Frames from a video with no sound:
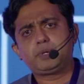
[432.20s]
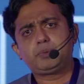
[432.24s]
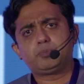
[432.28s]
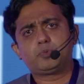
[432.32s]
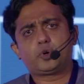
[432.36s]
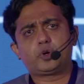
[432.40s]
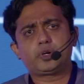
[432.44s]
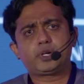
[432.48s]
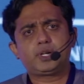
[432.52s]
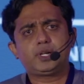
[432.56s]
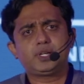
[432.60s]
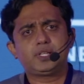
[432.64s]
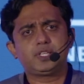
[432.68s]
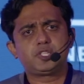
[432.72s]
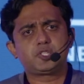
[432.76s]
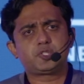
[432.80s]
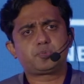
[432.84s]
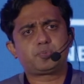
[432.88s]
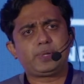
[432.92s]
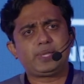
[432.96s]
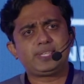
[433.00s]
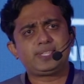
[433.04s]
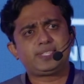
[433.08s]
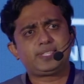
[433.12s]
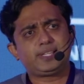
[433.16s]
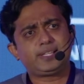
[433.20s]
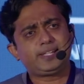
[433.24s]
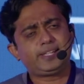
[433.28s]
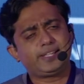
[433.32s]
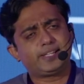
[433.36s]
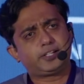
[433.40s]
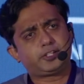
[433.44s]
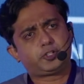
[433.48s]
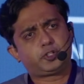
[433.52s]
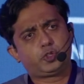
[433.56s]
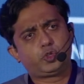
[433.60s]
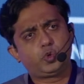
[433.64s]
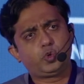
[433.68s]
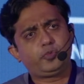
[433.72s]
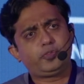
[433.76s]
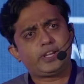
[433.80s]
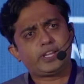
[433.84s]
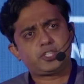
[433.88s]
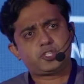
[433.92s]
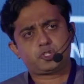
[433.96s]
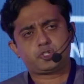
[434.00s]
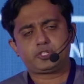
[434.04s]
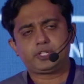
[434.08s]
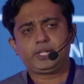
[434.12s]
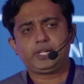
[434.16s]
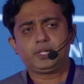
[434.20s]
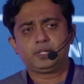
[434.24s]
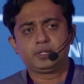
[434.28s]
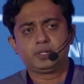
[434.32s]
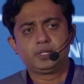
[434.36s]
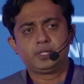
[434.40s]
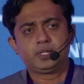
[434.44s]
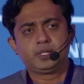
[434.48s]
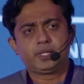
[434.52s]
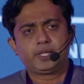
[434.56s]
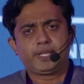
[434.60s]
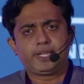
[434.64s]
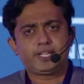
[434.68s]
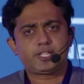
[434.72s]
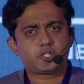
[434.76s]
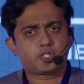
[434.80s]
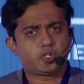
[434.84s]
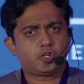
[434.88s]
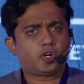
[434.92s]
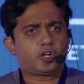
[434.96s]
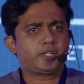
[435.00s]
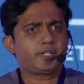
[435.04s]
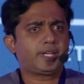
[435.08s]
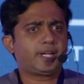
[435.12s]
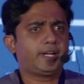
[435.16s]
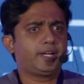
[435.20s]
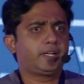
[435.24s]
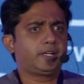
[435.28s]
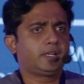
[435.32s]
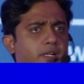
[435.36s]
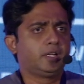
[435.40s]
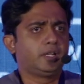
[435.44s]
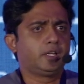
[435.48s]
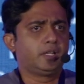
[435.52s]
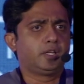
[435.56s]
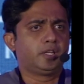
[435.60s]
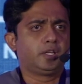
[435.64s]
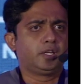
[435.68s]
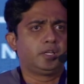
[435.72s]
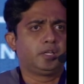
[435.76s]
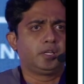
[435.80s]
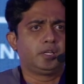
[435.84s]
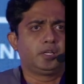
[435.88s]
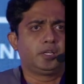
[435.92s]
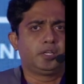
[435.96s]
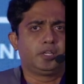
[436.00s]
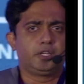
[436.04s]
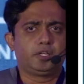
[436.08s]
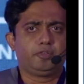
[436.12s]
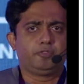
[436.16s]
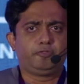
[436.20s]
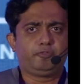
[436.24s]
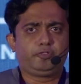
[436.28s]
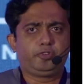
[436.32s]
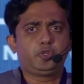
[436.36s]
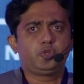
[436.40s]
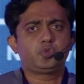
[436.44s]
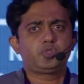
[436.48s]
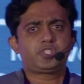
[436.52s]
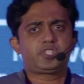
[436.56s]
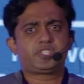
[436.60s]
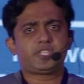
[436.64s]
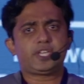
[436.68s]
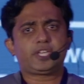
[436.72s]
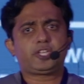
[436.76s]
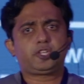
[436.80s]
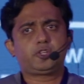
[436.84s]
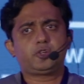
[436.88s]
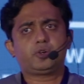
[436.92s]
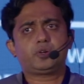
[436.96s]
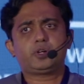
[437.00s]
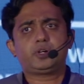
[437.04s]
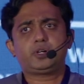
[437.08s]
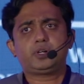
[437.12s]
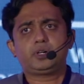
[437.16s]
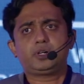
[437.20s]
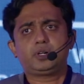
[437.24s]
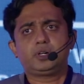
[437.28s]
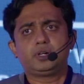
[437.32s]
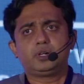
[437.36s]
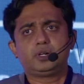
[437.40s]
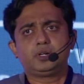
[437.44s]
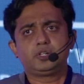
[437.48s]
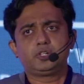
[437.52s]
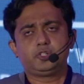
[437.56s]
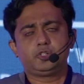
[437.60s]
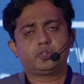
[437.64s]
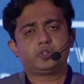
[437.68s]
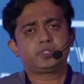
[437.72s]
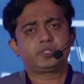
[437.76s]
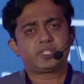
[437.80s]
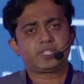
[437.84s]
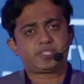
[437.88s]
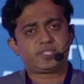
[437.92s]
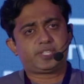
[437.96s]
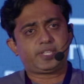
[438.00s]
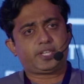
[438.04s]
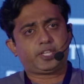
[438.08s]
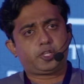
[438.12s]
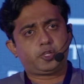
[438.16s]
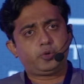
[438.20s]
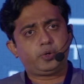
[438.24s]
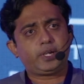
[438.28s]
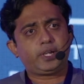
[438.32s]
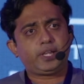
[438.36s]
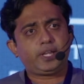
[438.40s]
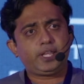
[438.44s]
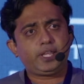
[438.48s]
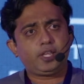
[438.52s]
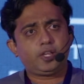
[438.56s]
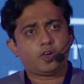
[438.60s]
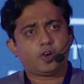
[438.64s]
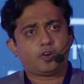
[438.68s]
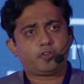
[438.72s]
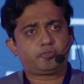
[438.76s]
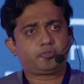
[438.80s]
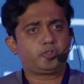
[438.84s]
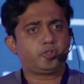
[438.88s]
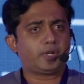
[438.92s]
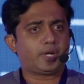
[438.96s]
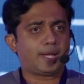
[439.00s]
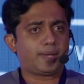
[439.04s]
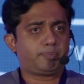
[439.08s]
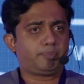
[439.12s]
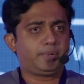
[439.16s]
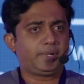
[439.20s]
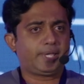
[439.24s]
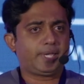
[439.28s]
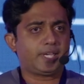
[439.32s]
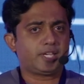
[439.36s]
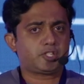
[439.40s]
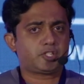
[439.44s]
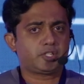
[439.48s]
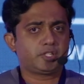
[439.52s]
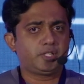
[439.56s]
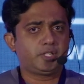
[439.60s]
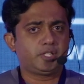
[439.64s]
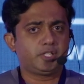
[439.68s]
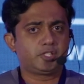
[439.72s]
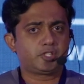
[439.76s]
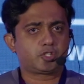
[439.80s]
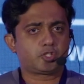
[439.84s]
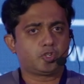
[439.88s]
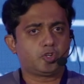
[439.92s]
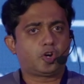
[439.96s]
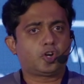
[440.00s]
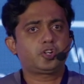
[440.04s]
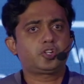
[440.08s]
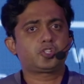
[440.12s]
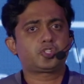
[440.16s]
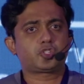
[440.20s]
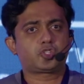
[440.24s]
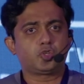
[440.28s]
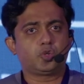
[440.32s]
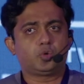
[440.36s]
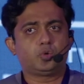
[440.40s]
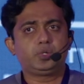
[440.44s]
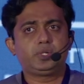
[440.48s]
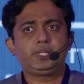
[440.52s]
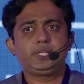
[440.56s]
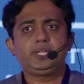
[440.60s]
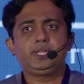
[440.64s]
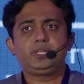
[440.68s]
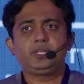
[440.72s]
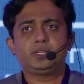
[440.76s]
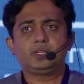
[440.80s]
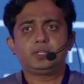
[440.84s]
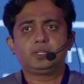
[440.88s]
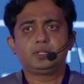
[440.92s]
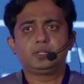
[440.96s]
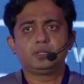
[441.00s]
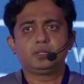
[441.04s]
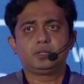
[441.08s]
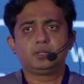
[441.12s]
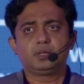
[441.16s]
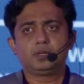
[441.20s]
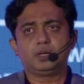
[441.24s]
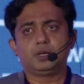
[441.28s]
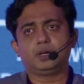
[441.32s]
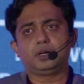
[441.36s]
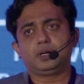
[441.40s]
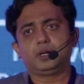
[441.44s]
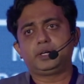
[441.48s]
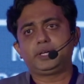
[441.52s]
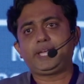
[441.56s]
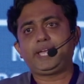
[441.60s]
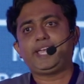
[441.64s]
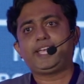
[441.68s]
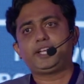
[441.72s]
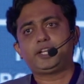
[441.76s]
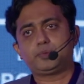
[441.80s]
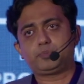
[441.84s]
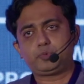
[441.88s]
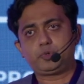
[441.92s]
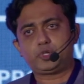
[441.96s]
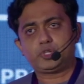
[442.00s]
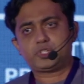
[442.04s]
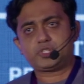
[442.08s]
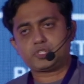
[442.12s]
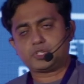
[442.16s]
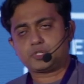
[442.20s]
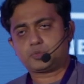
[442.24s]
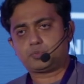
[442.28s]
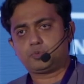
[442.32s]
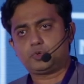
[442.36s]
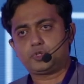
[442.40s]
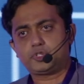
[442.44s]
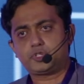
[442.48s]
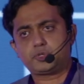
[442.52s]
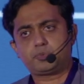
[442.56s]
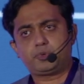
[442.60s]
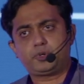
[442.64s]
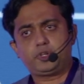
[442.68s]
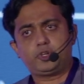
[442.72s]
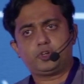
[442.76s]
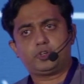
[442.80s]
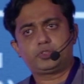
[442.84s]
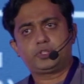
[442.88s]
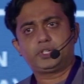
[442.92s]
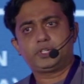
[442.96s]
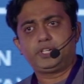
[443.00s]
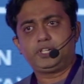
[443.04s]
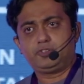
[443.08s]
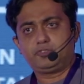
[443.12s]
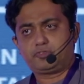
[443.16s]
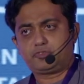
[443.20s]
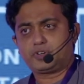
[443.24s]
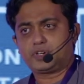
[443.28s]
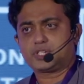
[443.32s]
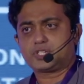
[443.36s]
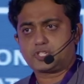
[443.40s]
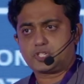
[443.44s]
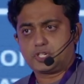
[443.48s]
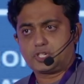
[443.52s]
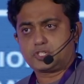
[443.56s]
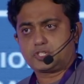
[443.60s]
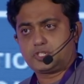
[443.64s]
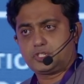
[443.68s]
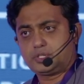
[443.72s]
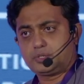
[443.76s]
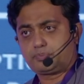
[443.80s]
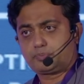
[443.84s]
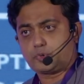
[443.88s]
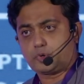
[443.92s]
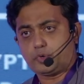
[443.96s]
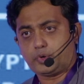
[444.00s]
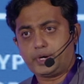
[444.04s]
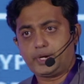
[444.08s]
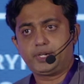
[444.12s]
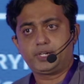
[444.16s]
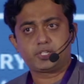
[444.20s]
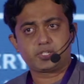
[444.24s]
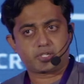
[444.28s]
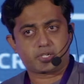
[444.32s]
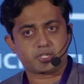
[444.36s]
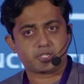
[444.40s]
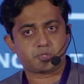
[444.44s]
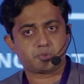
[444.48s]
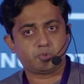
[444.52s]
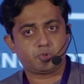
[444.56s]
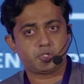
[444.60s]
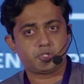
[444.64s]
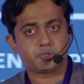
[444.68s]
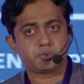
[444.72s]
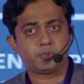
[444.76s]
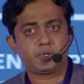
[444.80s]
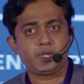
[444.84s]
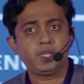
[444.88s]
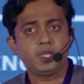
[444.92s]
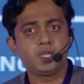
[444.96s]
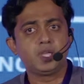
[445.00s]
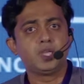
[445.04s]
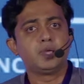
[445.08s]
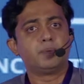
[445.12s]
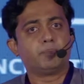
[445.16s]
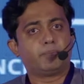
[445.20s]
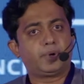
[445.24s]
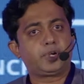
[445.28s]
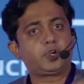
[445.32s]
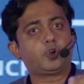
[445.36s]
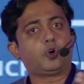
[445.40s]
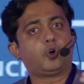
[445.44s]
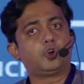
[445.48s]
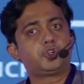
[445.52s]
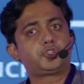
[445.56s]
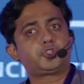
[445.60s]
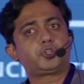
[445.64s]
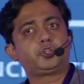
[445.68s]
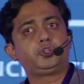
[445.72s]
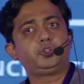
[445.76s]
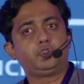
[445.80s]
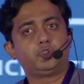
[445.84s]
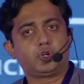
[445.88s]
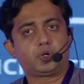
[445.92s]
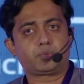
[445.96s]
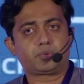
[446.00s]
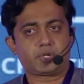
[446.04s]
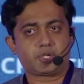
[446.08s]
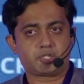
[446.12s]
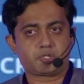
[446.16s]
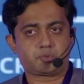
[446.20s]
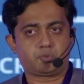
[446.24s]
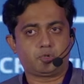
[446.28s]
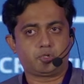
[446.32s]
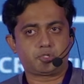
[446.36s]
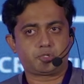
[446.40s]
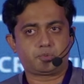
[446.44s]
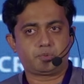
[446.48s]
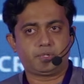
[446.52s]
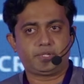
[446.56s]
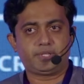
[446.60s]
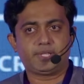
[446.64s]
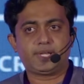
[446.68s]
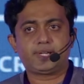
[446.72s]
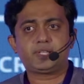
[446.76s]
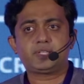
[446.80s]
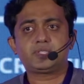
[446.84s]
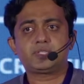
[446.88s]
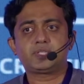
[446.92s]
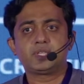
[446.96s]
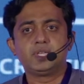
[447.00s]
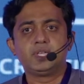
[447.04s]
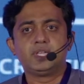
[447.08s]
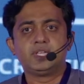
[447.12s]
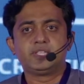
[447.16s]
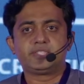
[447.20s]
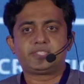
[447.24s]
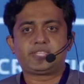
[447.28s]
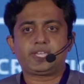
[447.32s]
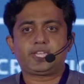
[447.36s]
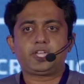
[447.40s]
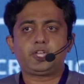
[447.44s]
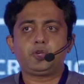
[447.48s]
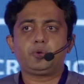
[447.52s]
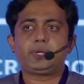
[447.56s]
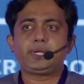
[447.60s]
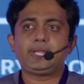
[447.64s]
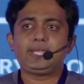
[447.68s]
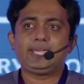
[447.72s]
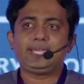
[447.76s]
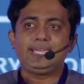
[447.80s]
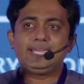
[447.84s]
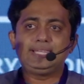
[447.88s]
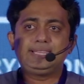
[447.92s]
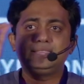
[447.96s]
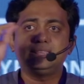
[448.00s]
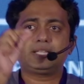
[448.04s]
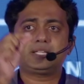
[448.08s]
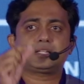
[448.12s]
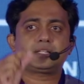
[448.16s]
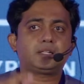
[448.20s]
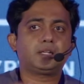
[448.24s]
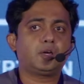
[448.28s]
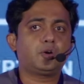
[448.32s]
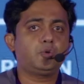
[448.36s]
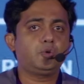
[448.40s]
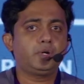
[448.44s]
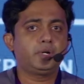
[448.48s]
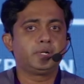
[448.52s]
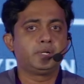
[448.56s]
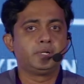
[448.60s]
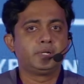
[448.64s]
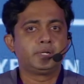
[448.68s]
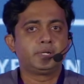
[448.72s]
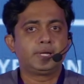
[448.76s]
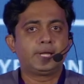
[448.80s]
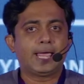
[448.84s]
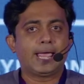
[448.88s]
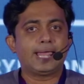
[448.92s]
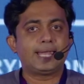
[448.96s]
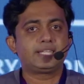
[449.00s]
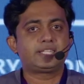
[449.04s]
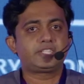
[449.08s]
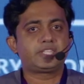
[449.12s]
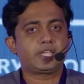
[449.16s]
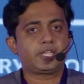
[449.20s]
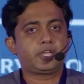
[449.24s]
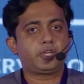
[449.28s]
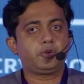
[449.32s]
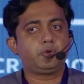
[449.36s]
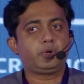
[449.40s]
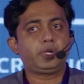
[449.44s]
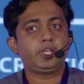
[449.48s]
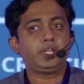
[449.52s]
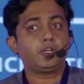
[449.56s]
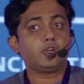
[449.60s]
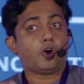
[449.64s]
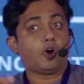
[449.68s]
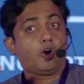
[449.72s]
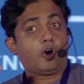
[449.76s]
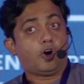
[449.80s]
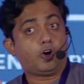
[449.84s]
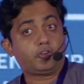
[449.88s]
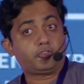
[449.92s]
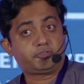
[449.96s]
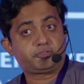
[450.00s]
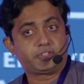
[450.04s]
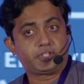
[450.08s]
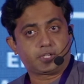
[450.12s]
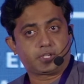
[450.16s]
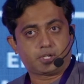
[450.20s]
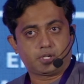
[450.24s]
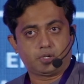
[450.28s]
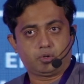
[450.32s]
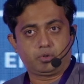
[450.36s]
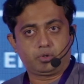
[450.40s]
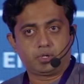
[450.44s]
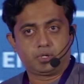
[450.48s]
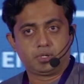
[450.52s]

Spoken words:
model is basically a two-way street. It's not that you secure the security of your application is not solely AWS responsibility or the infrastructure provider's responsibility, but also your responsibility. That is security in the cloud and security of the cloud.